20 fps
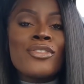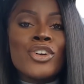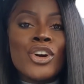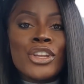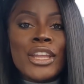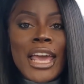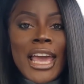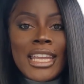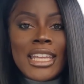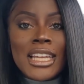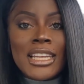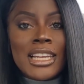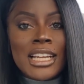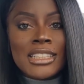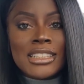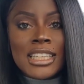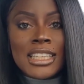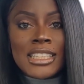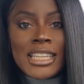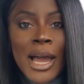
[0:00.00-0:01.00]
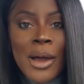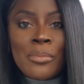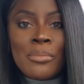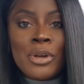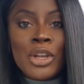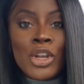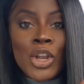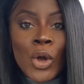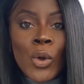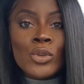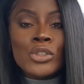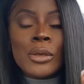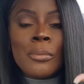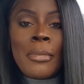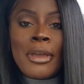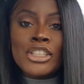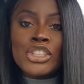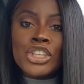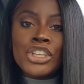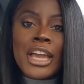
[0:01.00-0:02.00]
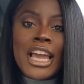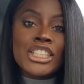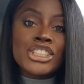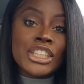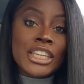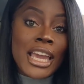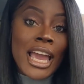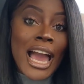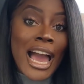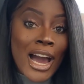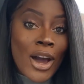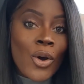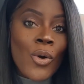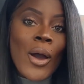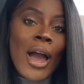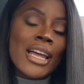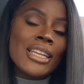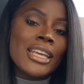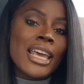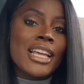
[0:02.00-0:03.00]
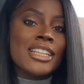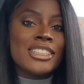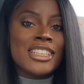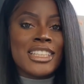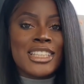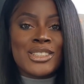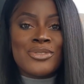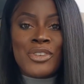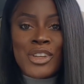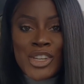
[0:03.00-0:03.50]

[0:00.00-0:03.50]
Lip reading: I've gone ahead and linked it down below, so make sure you guys check it out at the end of this